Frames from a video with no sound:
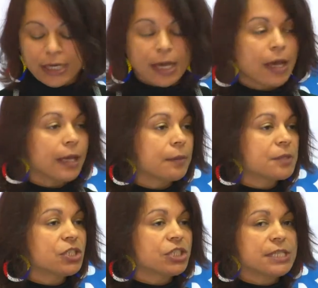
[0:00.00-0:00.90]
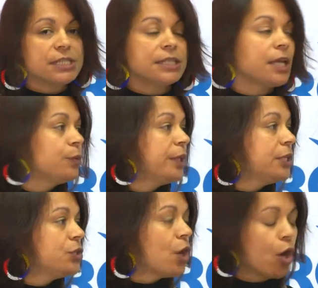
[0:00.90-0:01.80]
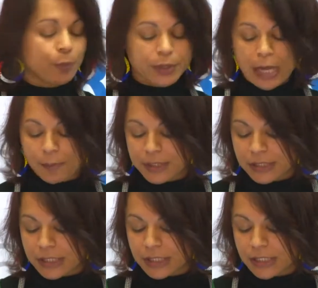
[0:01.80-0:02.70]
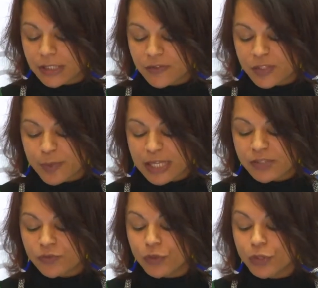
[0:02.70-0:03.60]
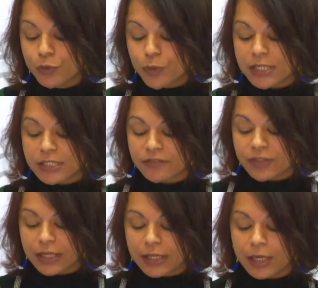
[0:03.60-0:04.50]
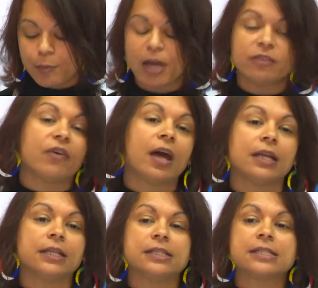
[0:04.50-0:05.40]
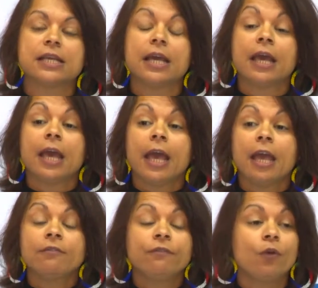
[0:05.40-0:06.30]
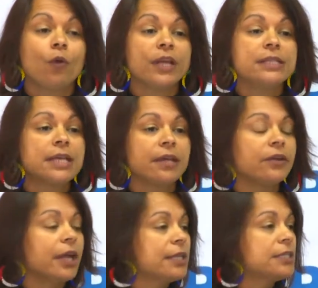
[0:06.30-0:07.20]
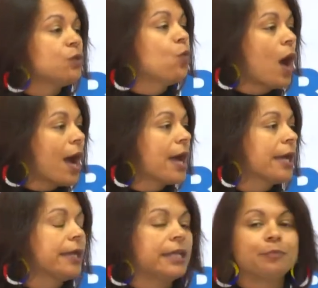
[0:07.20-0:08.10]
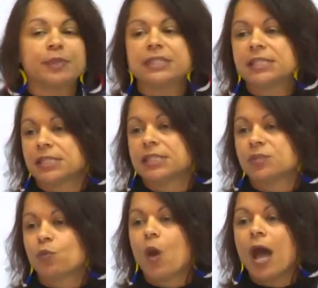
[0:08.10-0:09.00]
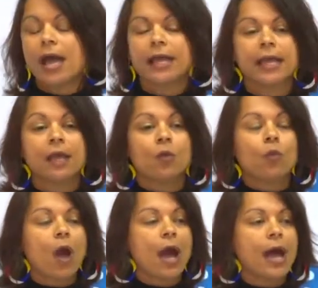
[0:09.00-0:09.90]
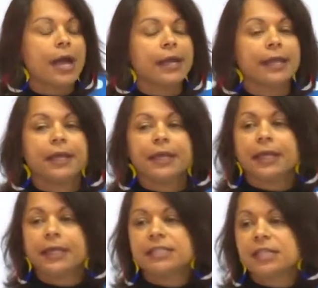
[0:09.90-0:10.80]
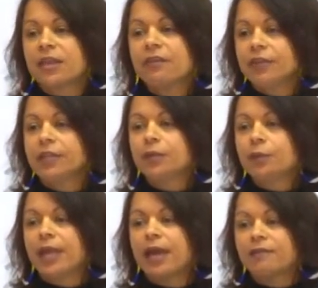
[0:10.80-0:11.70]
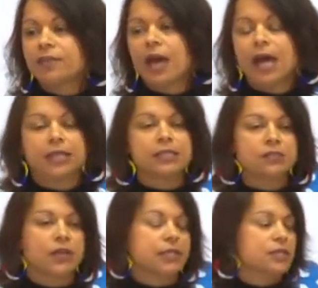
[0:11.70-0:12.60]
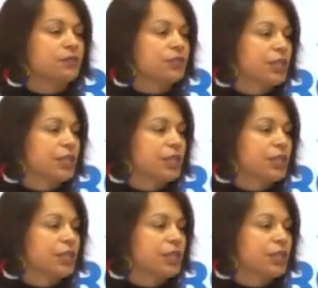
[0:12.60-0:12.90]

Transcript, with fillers: And, I, and I'm suggesting that we need to open up a discursive space for new ways of thinking about violence and for interrogating why it persists, why, why in South Africa we have the highest rates of